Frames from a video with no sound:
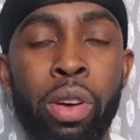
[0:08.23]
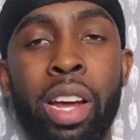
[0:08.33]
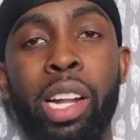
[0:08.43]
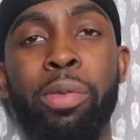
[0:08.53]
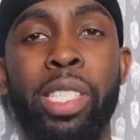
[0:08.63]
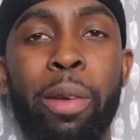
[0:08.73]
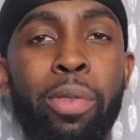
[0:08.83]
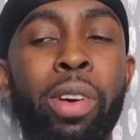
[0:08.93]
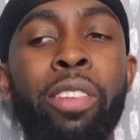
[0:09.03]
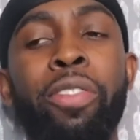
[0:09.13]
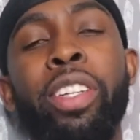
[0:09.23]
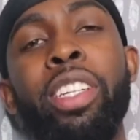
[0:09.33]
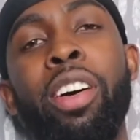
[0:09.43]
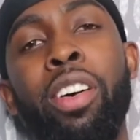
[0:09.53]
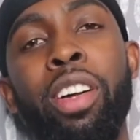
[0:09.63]
and I'm stepping away from the
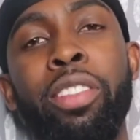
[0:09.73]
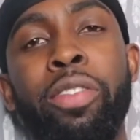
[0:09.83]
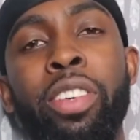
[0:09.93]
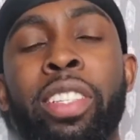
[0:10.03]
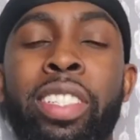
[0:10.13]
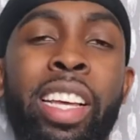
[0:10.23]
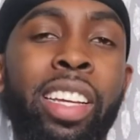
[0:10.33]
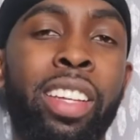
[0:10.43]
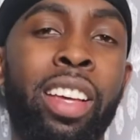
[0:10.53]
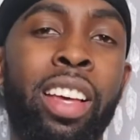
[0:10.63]
cars for a second